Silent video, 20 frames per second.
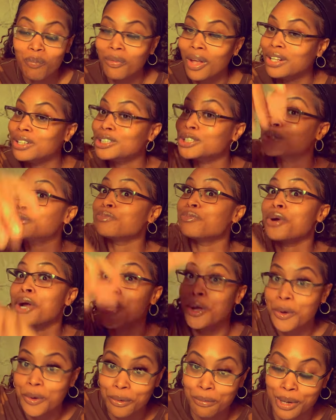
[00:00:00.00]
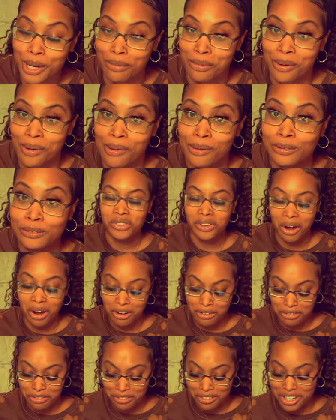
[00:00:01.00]
The sprinkle, baby.
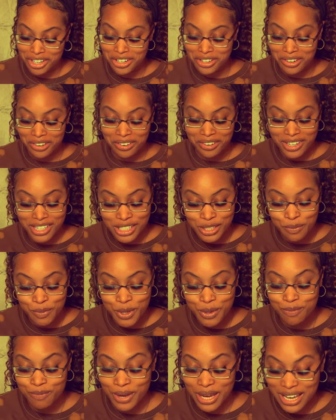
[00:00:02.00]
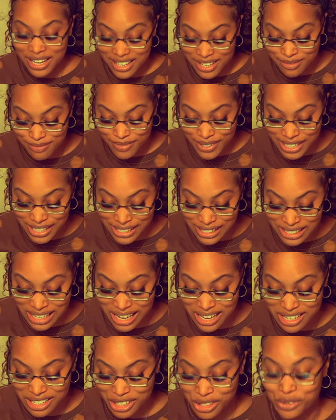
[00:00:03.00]
Of real crispy bacon bits
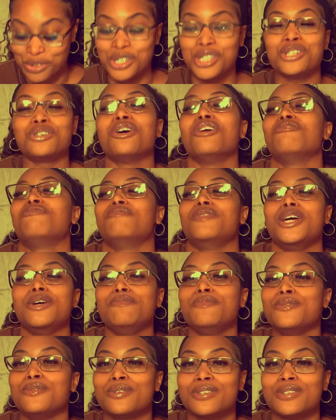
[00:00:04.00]
and a drizzle of maple